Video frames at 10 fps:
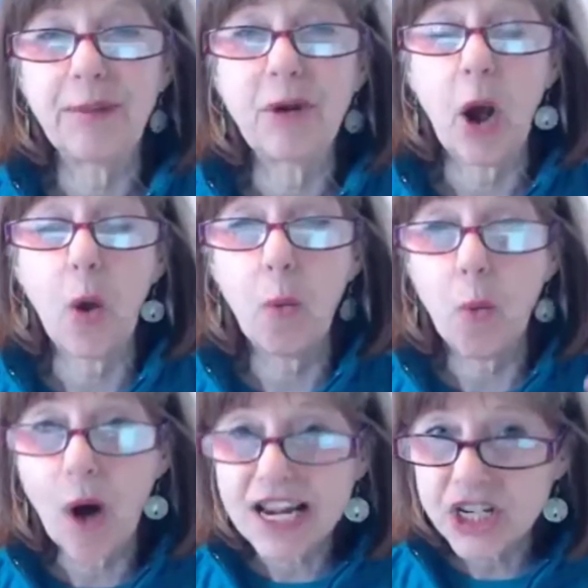what I'm calling a
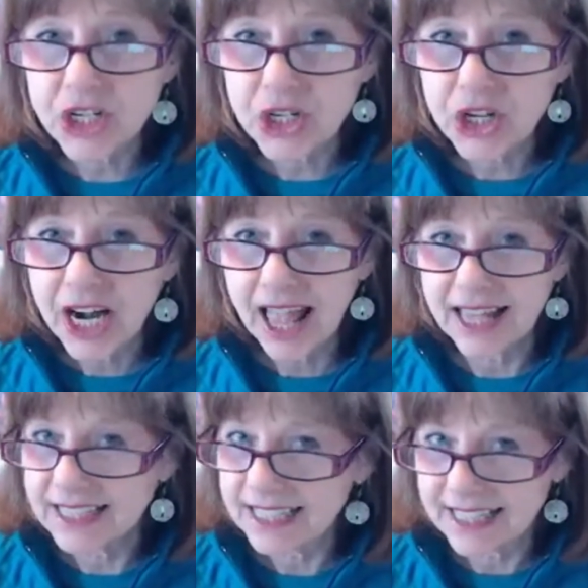wonder
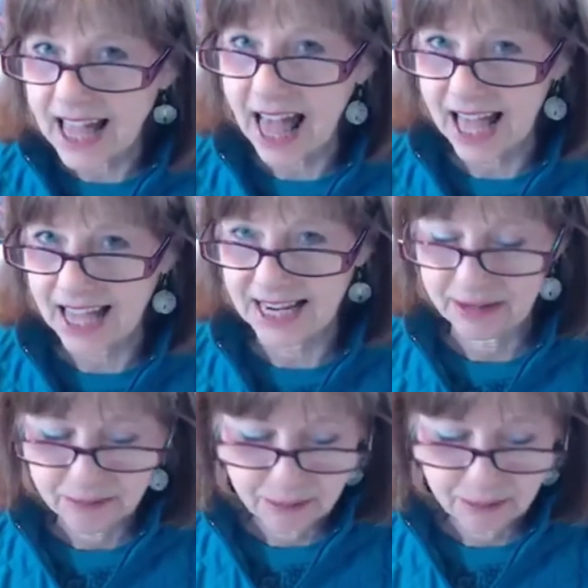and a sign.